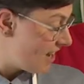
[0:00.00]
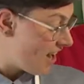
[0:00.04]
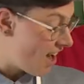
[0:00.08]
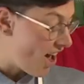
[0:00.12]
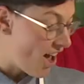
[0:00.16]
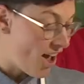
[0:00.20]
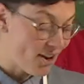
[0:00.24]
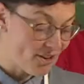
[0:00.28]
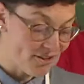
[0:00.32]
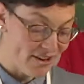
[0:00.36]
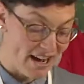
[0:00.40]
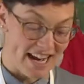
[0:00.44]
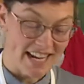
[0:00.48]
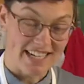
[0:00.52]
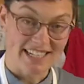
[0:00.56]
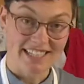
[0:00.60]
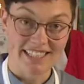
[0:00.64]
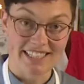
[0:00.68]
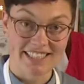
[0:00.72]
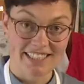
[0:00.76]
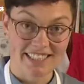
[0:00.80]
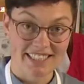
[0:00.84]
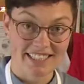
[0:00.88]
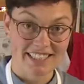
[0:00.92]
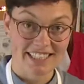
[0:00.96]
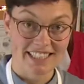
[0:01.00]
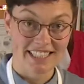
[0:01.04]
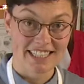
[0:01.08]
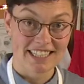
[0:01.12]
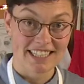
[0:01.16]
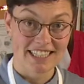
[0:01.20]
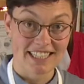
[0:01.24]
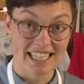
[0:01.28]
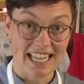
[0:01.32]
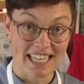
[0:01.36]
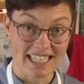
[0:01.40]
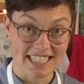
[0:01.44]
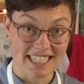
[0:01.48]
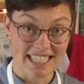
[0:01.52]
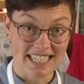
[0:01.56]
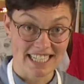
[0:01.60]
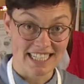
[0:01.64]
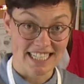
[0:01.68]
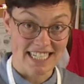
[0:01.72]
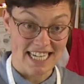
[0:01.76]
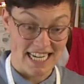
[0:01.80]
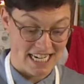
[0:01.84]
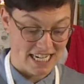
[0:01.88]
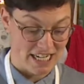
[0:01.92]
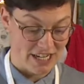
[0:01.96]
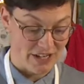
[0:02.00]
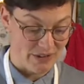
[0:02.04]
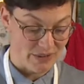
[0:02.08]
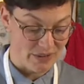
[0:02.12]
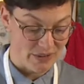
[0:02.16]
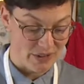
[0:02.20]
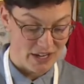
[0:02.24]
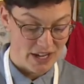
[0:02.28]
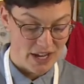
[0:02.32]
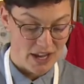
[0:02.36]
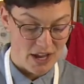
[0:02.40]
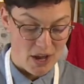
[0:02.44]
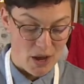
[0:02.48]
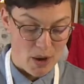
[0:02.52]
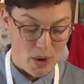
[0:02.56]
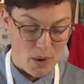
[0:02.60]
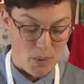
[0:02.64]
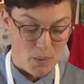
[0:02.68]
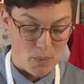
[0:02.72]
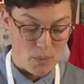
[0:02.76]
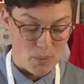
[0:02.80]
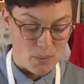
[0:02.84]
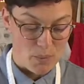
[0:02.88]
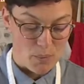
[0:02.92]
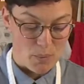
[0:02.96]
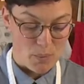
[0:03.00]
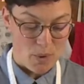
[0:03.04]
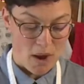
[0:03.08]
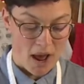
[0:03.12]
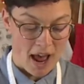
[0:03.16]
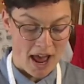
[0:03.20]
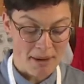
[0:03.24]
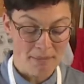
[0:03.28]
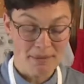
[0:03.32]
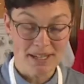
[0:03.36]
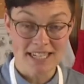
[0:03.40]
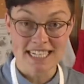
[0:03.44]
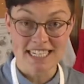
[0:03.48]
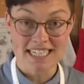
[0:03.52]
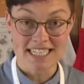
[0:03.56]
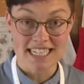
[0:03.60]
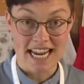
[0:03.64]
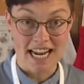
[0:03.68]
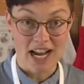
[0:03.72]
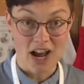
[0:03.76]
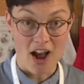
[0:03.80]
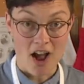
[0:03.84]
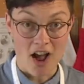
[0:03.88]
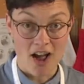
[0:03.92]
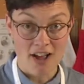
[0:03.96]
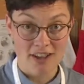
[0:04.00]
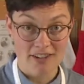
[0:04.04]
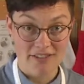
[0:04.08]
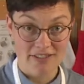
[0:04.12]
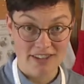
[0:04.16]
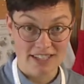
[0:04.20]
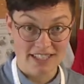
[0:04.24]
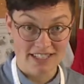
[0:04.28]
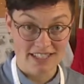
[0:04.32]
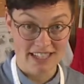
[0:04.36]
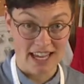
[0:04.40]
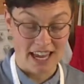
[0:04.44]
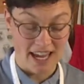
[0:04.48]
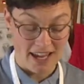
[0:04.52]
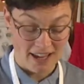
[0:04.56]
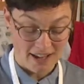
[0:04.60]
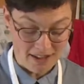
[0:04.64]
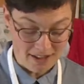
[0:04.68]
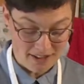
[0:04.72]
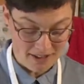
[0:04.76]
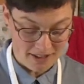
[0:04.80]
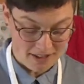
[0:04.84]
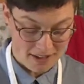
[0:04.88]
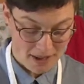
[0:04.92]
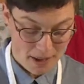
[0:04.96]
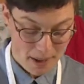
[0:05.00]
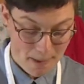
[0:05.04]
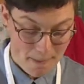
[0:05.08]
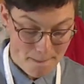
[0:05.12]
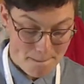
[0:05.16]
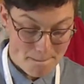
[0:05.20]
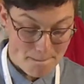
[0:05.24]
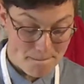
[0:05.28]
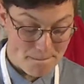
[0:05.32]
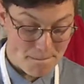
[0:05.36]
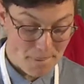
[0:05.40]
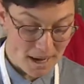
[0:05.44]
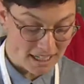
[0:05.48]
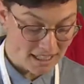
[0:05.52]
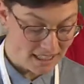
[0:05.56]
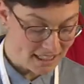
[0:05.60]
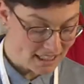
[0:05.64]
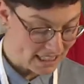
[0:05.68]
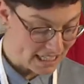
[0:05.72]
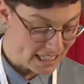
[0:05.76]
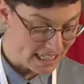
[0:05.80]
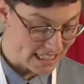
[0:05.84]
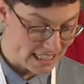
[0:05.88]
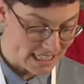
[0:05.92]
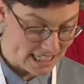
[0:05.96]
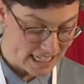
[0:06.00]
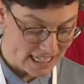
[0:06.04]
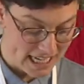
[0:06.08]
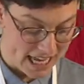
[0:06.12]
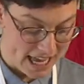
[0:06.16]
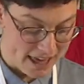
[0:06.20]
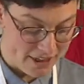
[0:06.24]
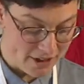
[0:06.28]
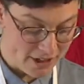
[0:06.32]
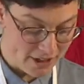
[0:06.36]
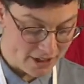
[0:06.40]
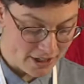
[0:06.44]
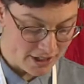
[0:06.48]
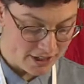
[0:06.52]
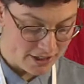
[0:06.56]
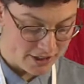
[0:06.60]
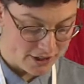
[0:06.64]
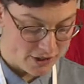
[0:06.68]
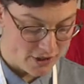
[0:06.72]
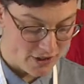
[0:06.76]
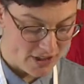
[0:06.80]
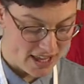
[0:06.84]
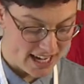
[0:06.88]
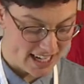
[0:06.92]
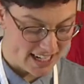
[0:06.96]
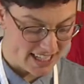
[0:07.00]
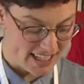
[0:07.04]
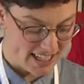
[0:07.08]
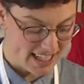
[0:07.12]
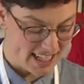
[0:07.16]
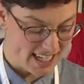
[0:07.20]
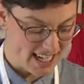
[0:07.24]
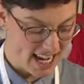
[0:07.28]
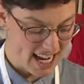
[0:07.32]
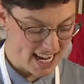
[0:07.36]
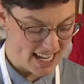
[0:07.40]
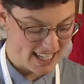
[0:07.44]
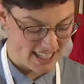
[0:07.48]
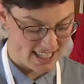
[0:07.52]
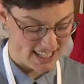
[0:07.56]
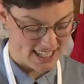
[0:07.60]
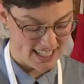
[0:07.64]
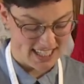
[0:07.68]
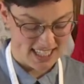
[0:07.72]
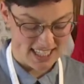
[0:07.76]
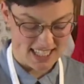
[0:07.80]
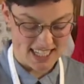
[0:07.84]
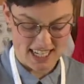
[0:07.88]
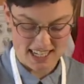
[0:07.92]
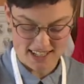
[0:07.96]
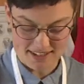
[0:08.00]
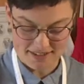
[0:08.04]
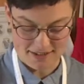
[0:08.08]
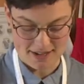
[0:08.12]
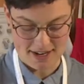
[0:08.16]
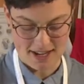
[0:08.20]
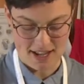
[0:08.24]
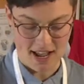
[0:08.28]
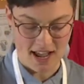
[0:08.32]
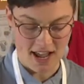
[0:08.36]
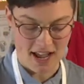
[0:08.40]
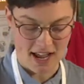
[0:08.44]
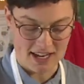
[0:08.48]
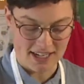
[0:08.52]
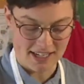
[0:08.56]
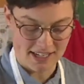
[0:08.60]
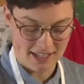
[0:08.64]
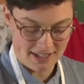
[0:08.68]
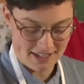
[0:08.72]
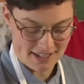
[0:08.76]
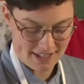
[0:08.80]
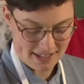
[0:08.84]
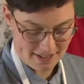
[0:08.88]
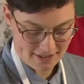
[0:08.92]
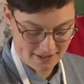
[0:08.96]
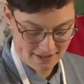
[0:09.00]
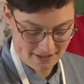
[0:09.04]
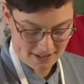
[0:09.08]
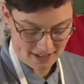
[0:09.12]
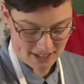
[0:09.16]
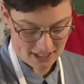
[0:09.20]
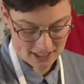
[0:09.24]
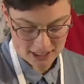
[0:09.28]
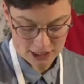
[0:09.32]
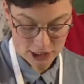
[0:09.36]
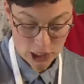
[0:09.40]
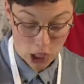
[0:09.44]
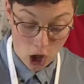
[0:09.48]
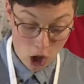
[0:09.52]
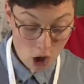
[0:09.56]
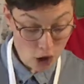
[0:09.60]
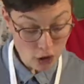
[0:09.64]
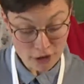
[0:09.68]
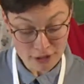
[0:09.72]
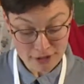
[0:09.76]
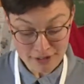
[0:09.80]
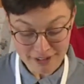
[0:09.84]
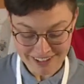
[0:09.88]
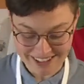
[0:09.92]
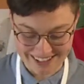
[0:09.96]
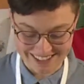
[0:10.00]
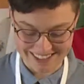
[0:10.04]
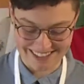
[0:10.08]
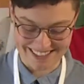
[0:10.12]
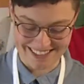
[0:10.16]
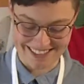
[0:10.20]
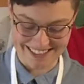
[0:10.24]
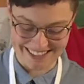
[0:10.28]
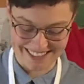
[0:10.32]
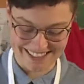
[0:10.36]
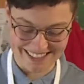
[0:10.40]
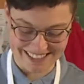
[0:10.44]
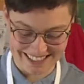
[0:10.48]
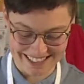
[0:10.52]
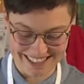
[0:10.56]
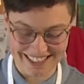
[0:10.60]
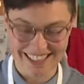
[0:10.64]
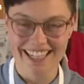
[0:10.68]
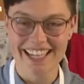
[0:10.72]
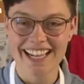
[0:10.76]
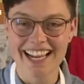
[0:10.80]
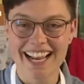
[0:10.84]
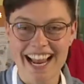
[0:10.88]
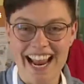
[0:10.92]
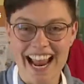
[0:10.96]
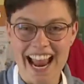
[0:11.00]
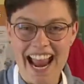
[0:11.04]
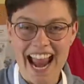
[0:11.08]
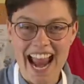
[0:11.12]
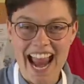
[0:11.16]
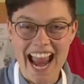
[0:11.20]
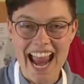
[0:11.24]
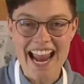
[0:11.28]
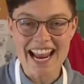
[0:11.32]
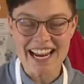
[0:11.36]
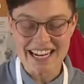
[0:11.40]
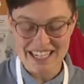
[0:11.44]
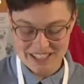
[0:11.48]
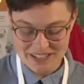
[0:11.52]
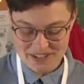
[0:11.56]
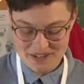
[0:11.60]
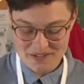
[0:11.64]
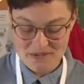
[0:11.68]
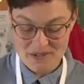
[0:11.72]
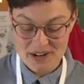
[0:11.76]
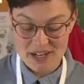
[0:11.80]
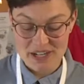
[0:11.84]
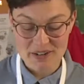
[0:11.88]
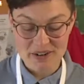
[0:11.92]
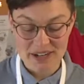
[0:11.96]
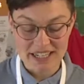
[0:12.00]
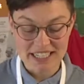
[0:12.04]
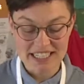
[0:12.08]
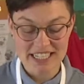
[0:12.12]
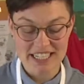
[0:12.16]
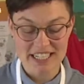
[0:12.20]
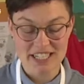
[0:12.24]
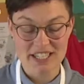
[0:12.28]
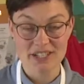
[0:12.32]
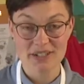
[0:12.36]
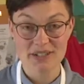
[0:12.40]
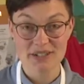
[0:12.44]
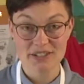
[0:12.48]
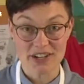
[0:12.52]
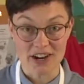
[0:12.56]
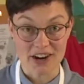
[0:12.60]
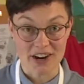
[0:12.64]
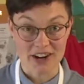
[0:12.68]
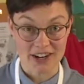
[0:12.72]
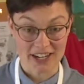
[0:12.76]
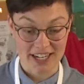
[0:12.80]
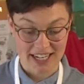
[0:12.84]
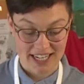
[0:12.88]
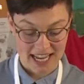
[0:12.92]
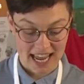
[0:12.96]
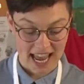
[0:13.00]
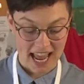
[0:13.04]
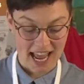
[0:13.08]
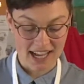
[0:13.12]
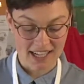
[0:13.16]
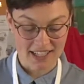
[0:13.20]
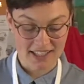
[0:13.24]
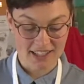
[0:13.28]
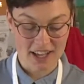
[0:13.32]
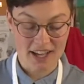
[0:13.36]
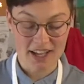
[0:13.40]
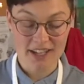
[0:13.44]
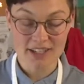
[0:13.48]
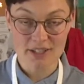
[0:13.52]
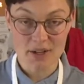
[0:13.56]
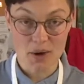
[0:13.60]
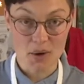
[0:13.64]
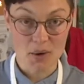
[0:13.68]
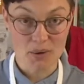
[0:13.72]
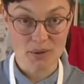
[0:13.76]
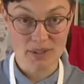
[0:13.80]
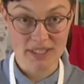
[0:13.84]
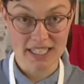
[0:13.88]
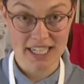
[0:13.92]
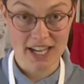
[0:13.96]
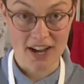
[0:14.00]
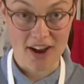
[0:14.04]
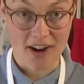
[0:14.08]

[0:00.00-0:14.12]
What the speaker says: All right, let's continue. I'm going to take all of this kale, bundle it together so that it's a nice log, and we're going to use our cat claws holding